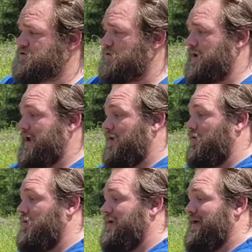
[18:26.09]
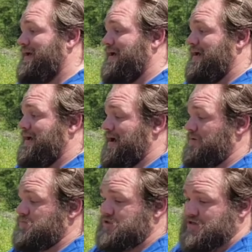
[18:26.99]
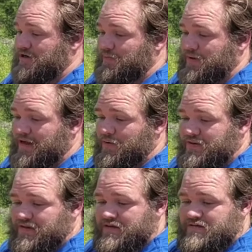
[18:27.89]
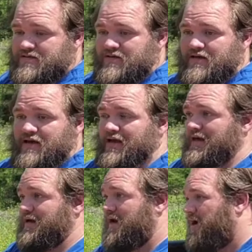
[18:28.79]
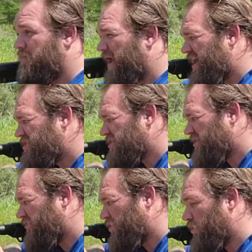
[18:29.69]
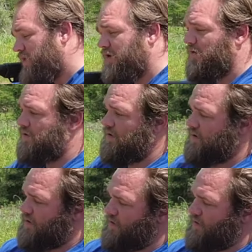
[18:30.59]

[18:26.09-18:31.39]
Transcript: So now I'm just gonna play with this and imagine, if you will,